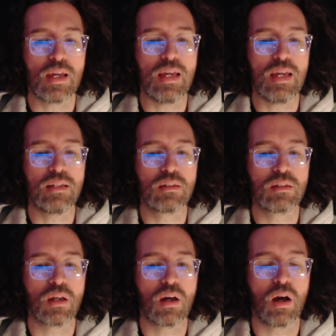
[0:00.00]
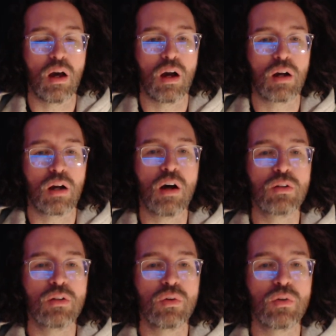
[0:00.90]
it's a
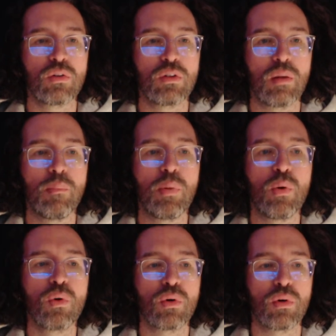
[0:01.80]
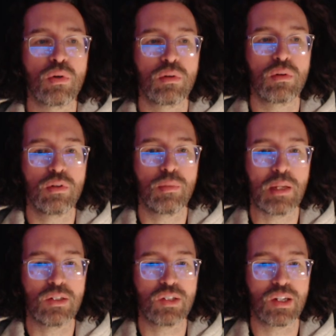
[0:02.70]
causal temporal
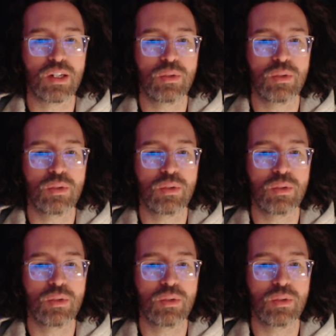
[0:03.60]
dimension,